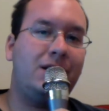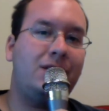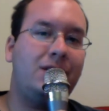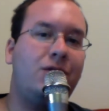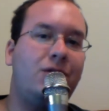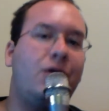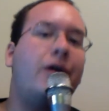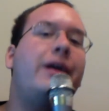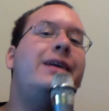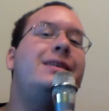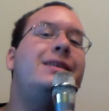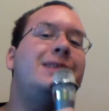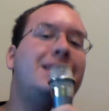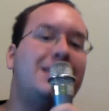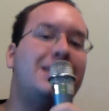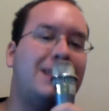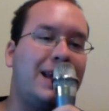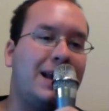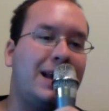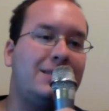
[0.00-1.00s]
crazy
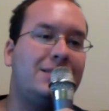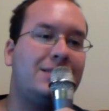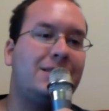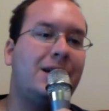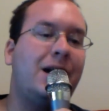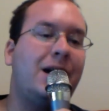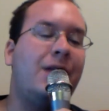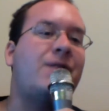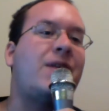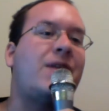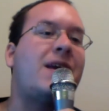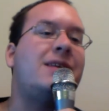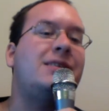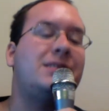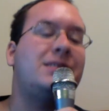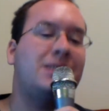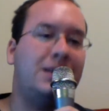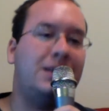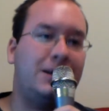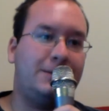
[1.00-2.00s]
stance on
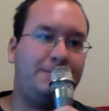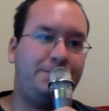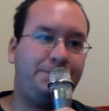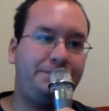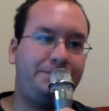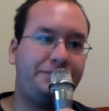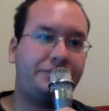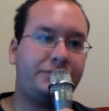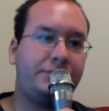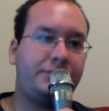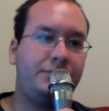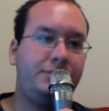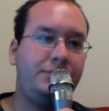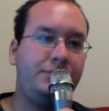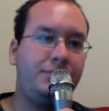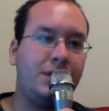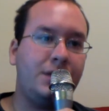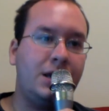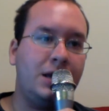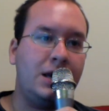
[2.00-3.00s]
FaceTime.
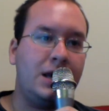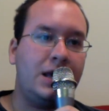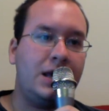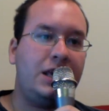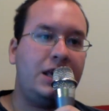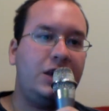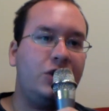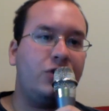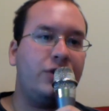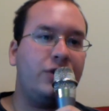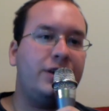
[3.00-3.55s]
Here